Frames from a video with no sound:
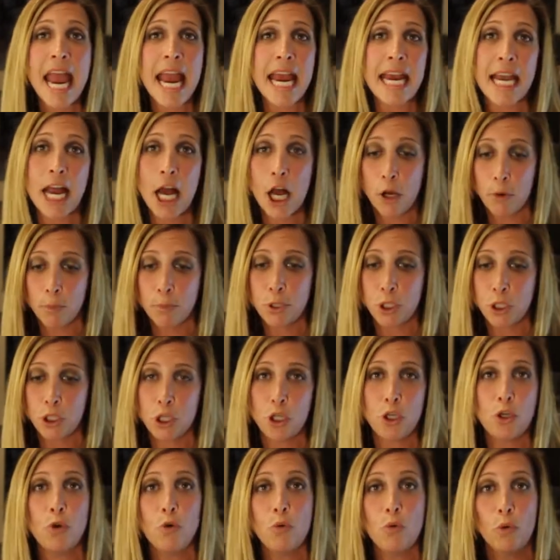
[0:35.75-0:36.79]
it helps
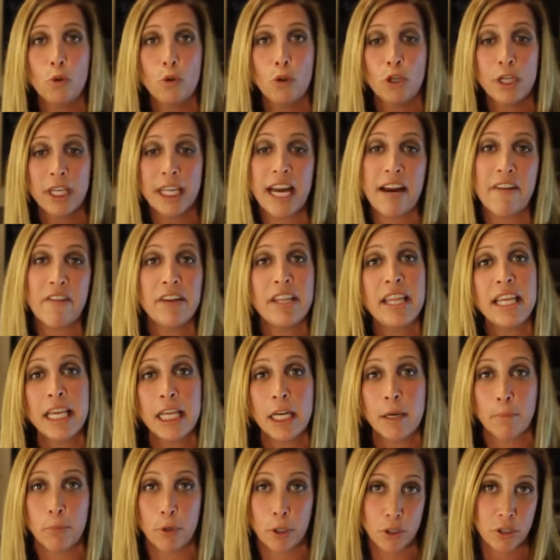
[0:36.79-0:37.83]
to look at everything
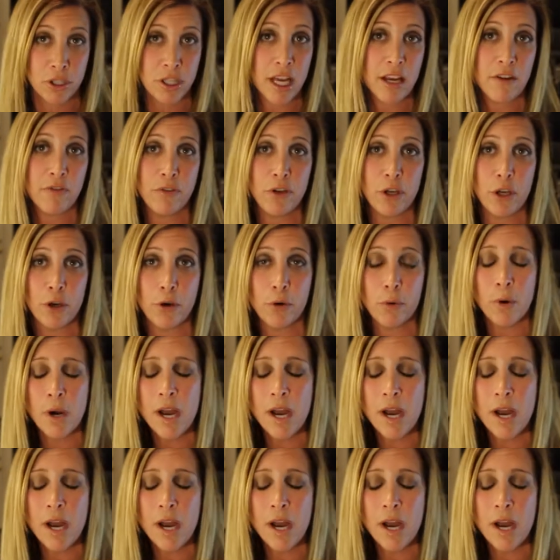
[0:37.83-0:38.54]
in a bird's eye view.